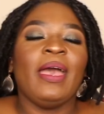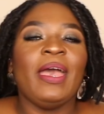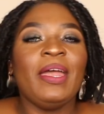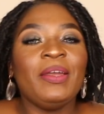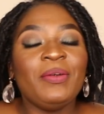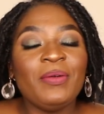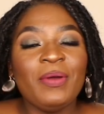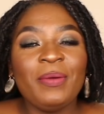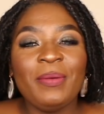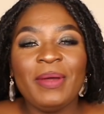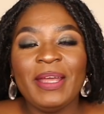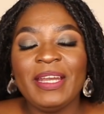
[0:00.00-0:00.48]

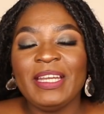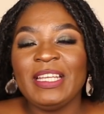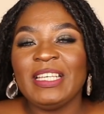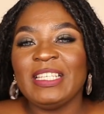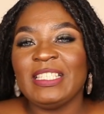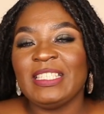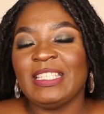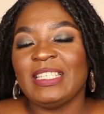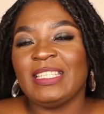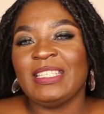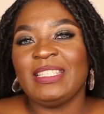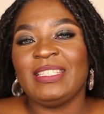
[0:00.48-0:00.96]
Anyway, my
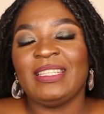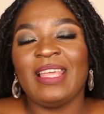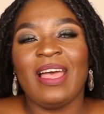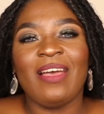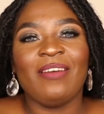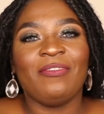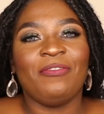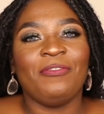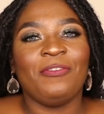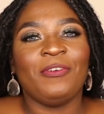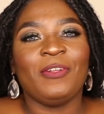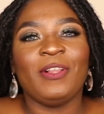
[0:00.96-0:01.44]
ninjas,
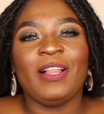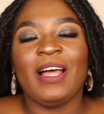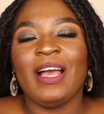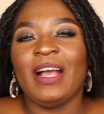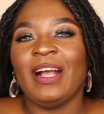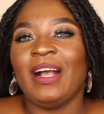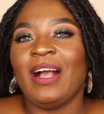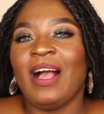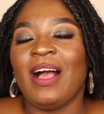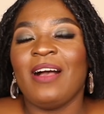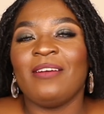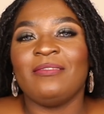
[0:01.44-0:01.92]
I feel
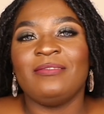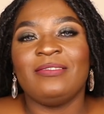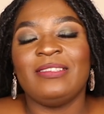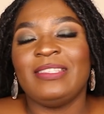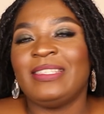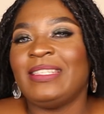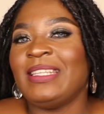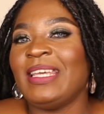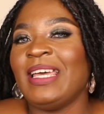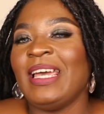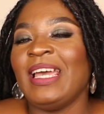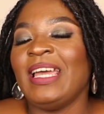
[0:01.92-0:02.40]
like I've
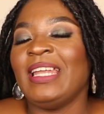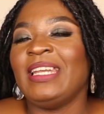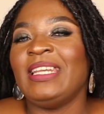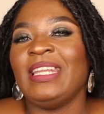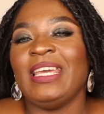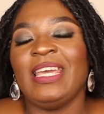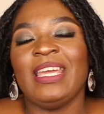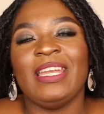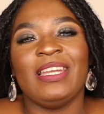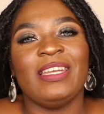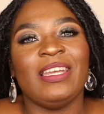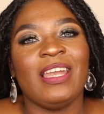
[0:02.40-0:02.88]
said
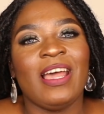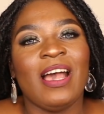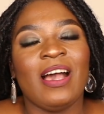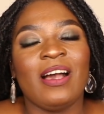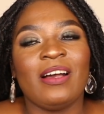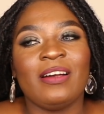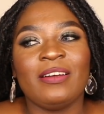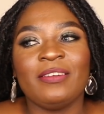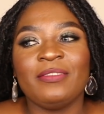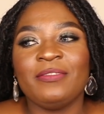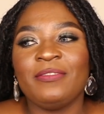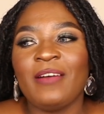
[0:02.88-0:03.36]

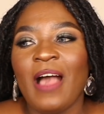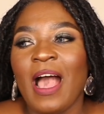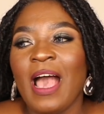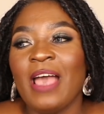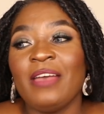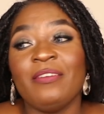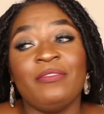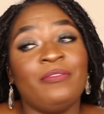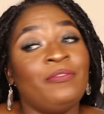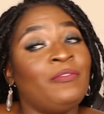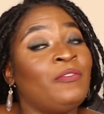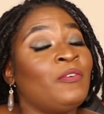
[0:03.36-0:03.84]
enough.
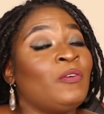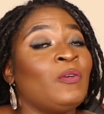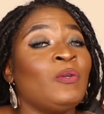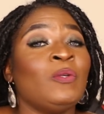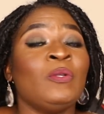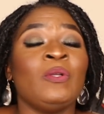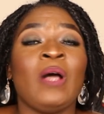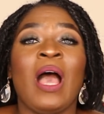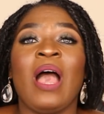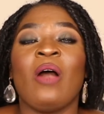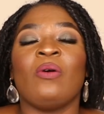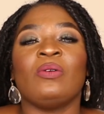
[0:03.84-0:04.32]
I
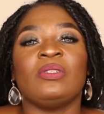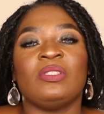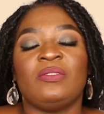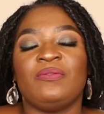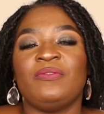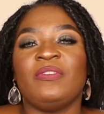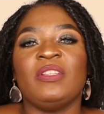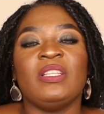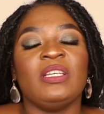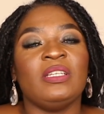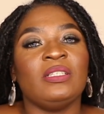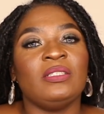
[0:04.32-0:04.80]
was
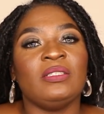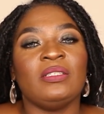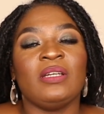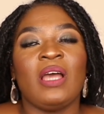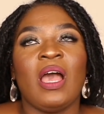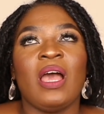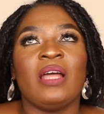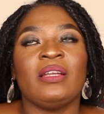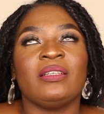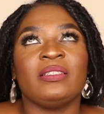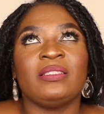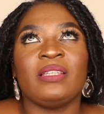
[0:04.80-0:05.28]
feeling
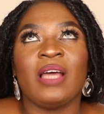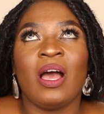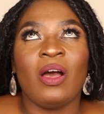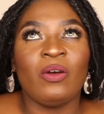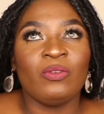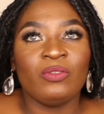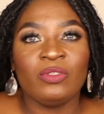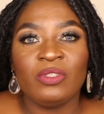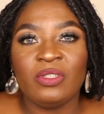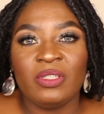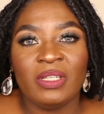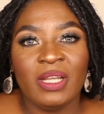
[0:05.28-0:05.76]

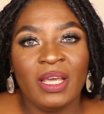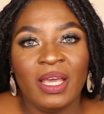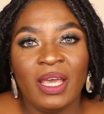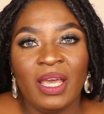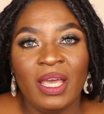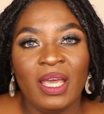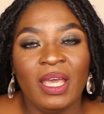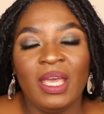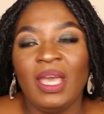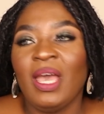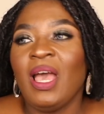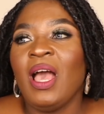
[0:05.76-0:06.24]
down
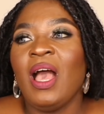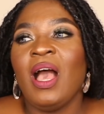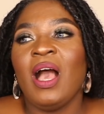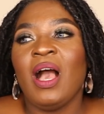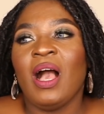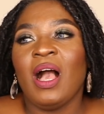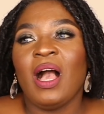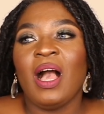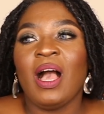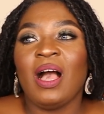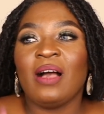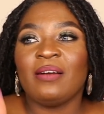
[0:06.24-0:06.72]
today
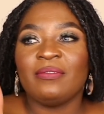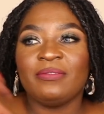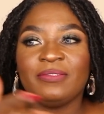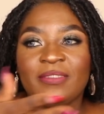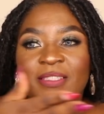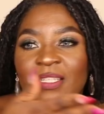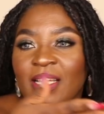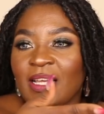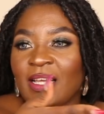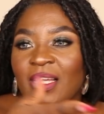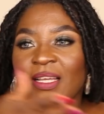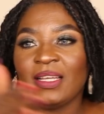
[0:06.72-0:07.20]

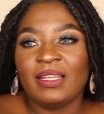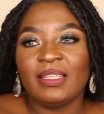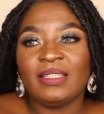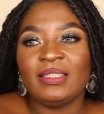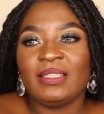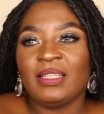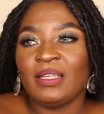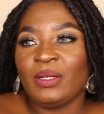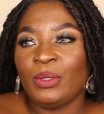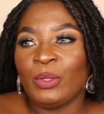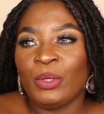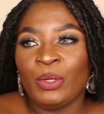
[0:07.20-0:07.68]
after
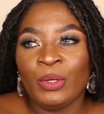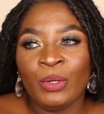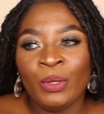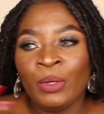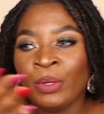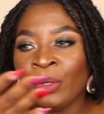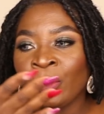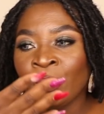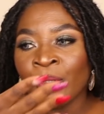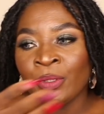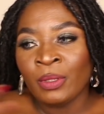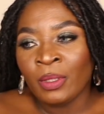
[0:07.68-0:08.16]
the
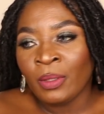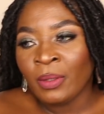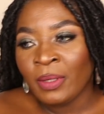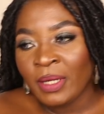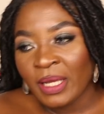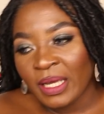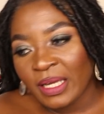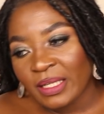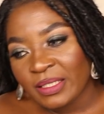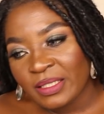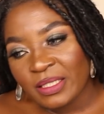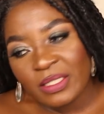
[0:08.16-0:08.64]
whole
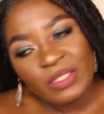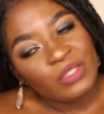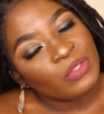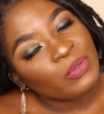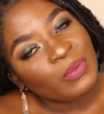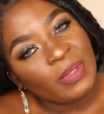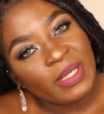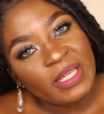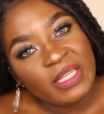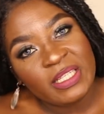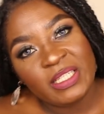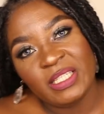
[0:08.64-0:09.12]
lawyer
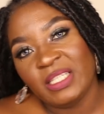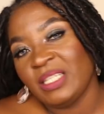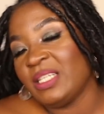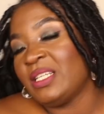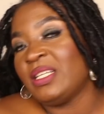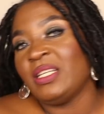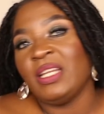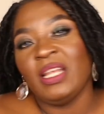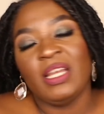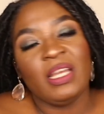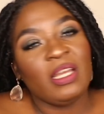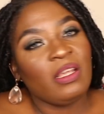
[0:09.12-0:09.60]

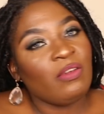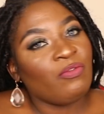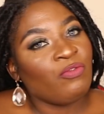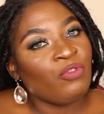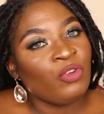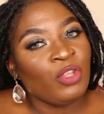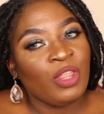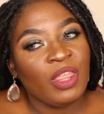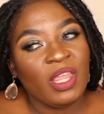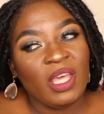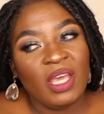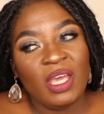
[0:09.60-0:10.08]
situation and
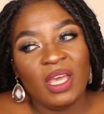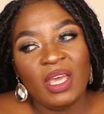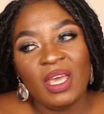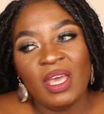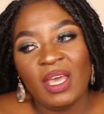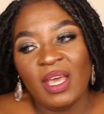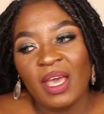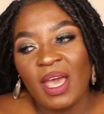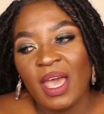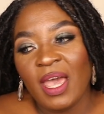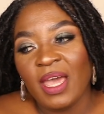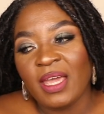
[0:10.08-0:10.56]

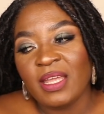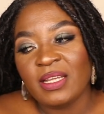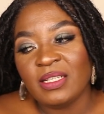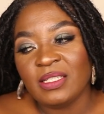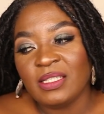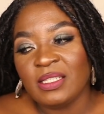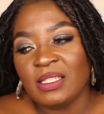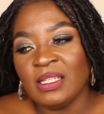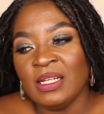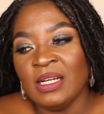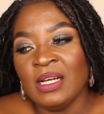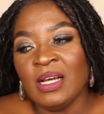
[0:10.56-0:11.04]
everything,
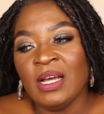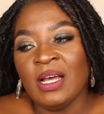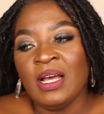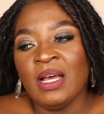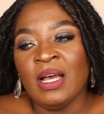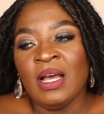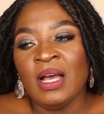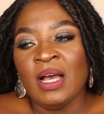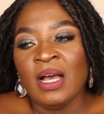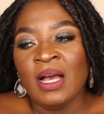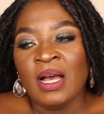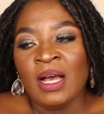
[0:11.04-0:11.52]
and
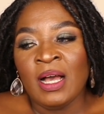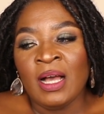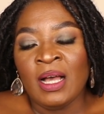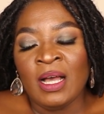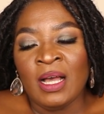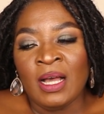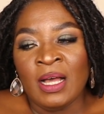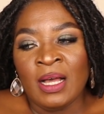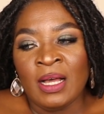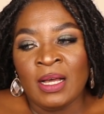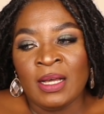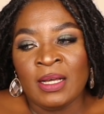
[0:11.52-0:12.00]

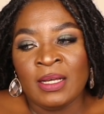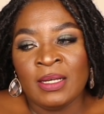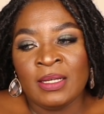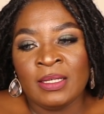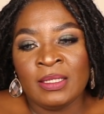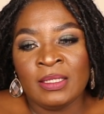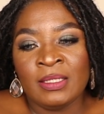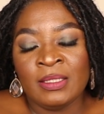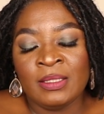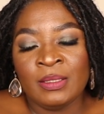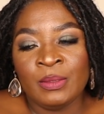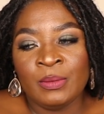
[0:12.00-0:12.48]

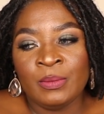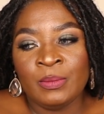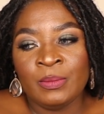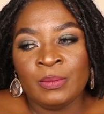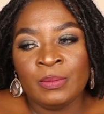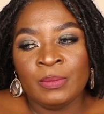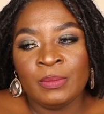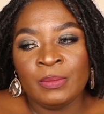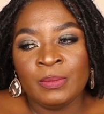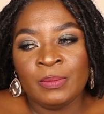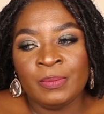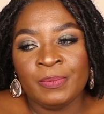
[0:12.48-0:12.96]

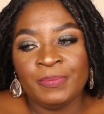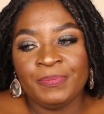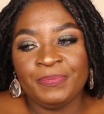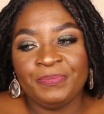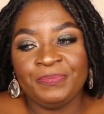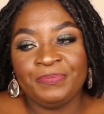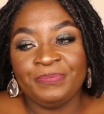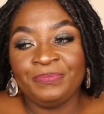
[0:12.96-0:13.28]
yeah,